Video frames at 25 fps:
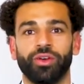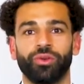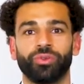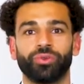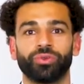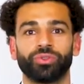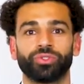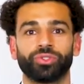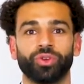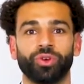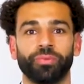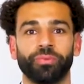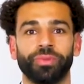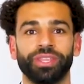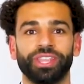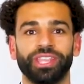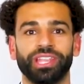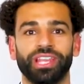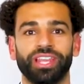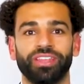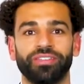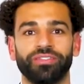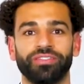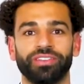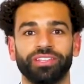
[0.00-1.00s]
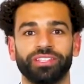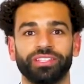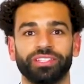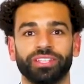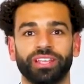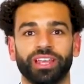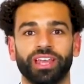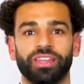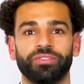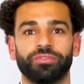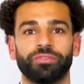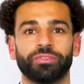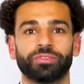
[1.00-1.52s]
on so many levels
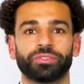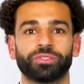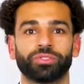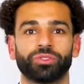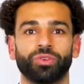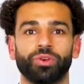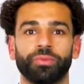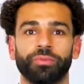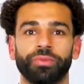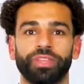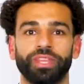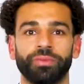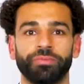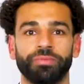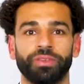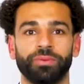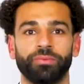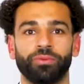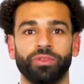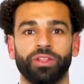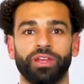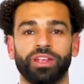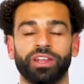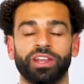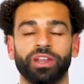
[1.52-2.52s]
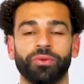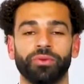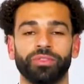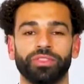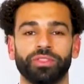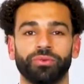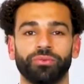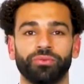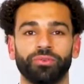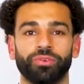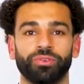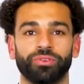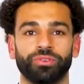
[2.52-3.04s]
and for so many people around
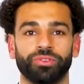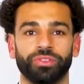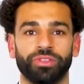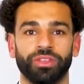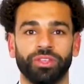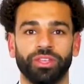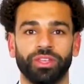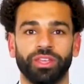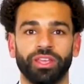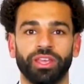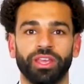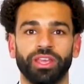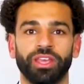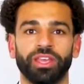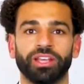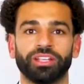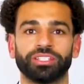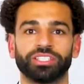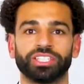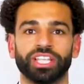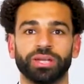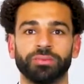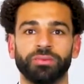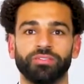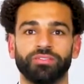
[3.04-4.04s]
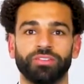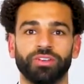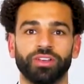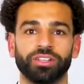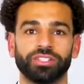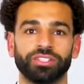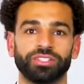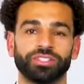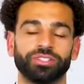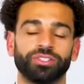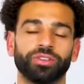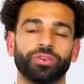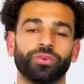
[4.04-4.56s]
the world. Some of
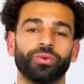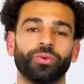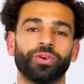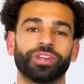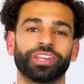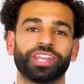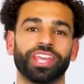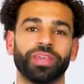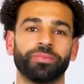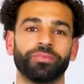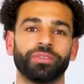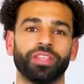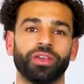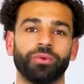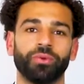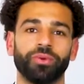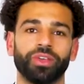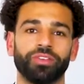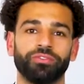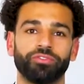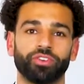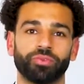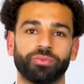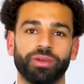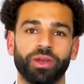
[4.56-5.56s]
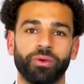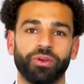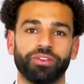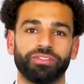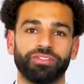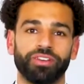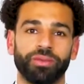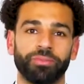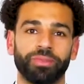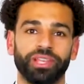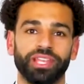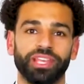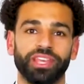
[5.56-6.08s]
us were kept away from our
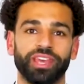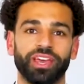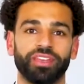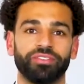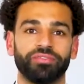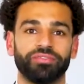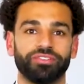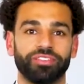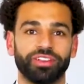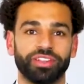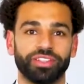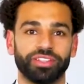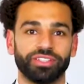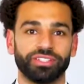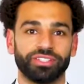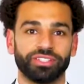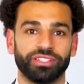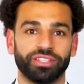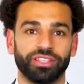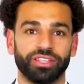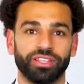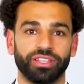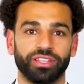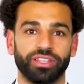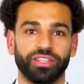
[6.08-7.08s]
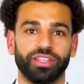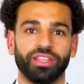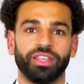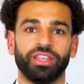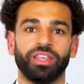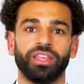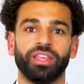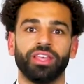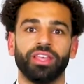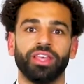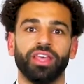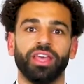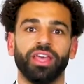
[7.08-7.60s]
family and friends,
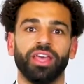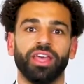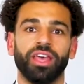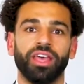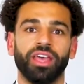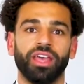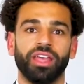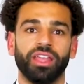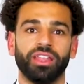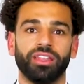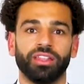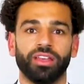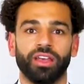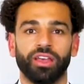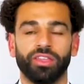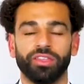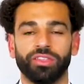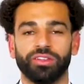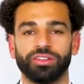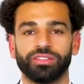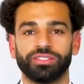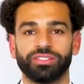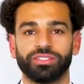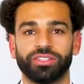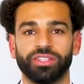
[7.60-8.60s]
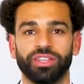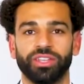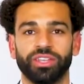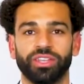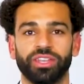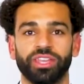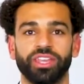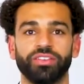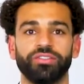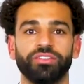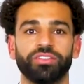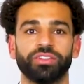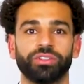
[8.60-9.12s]
and others
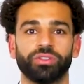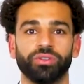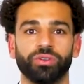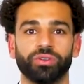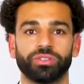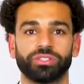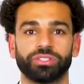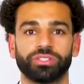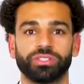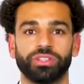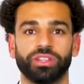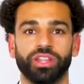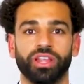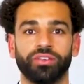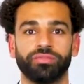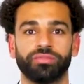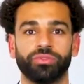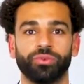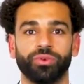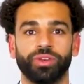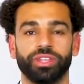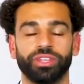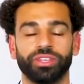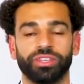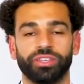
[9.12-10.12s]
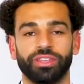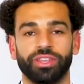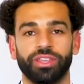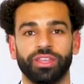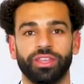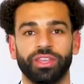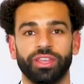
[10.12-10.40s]
even lost loved ones.